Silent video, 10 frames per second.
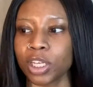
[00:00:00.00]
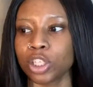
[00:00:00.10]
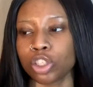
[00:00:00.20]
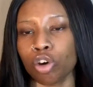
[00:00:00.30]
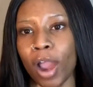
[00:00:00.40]

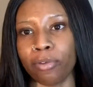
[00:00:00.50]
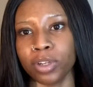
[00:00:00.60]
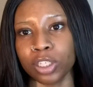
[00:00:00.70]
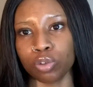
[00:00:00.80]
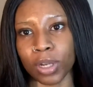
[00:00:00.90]
so i
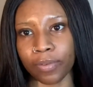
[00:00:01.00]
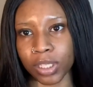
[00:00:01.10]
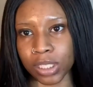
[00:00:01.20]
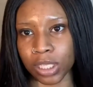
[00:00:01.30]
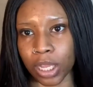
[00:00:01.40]
really do love
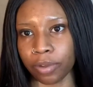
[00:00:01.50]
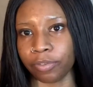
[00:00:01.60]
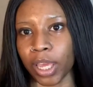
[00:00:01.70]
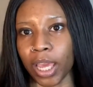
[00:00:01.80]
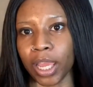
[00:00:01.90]
this stuff
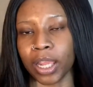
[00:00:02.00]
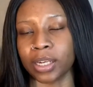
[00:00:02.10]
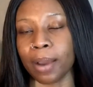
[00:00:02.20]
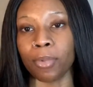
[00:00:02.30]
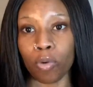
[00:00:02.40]
and
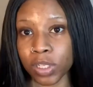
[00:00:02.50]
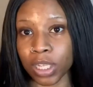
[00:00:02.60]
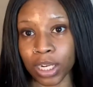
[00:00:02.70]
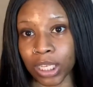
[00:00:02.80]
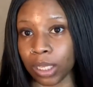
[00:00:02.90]
i'm always
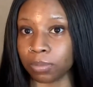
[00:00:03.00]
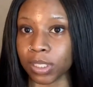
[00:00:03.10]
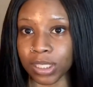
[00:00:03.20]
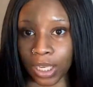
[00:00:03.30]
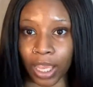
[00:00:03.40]
going to keep
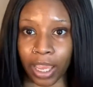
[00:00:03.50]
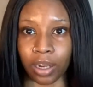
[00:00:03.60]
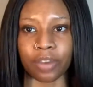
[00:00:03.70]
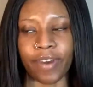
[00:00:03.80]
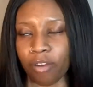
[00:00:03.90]
this in
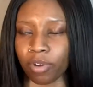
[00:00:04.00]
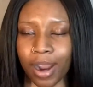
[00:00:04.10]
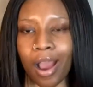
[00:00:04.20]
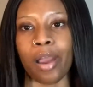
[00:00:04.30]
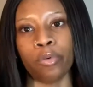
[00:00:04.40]
hand if i run
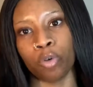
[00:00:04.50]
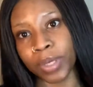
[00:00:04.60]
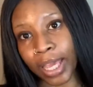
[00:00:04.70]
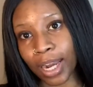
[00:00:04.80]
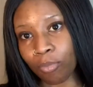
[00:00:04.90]
out i will be
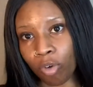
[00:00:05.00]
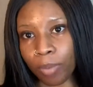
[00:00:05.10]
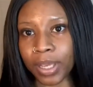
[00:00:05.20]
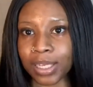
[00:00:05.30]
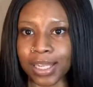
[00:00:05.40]
getting more
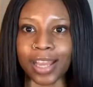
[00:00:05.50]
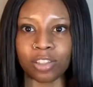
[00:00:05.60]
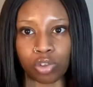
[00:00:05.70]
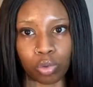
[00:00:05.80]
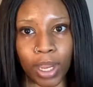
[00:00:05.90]
because i
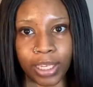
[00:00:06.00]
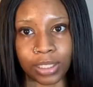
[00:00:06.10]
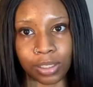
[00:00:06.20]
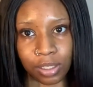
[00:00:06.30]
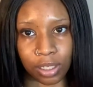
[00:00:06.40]
do like
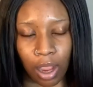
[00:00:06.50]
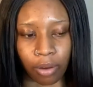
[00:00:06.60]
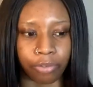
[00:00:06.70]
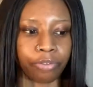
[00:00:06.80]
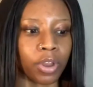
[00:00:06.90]
this stuff
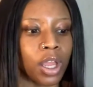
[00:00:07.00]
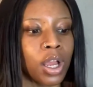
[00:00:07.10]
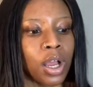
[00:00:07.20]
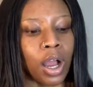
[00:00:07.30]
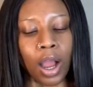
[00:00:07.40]

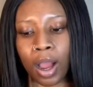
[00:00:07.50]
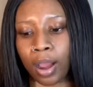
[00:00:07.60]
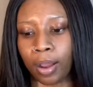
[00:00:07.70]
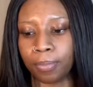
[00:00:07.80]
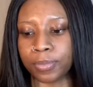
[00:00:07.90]

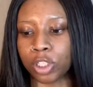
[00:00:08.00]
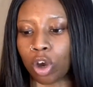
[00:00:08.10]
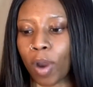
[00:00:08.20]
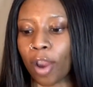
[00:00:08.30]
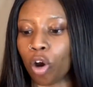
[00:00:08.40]
um
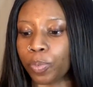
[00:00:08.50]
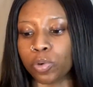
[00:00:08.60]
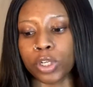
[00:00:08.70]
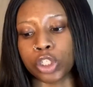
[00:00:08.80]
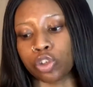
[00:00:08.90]
so i hope you
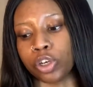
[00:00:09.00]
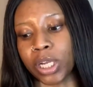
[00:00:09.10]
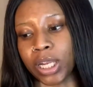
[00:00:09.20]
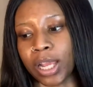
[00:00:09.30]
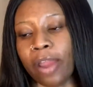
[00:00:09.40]

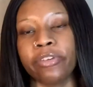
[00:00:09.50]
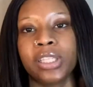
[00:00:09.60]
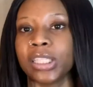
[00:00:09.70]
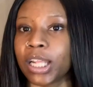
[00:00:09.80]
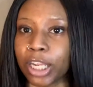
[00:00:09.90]
enjoyed
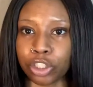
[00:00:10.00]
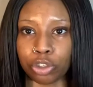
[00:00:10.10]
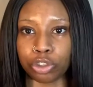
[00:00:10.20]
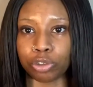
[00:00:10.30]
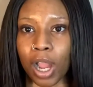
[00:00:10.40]
everything that i
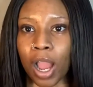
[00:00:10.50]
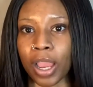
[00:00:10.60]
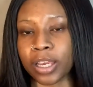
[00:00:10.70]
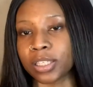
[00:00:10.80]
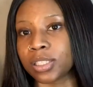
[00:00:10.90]
showed you
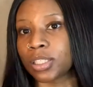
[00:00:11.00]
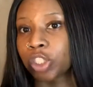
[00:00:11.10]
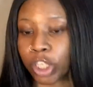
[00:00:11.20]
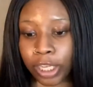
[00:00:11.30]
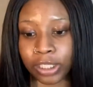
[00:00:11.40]
guys
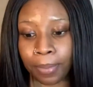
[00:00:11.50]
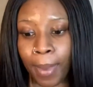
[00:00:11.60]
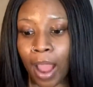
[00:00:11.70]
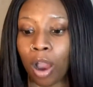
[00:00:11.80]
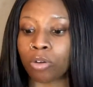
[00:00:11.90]
check them
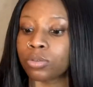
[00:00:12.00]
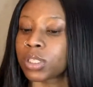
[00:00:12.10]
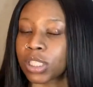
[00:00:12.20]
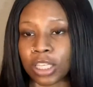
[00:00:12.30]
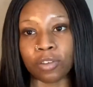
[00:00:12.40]
out
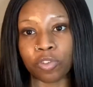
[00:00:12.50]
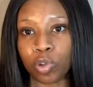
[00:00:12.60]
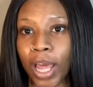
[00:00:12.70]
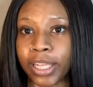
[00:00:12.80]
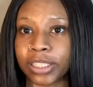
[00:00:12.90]
see if you
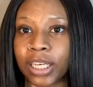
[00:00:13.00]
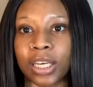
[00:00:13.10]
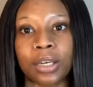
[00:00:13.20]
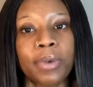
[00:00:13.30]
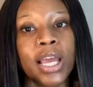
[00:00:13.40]
like them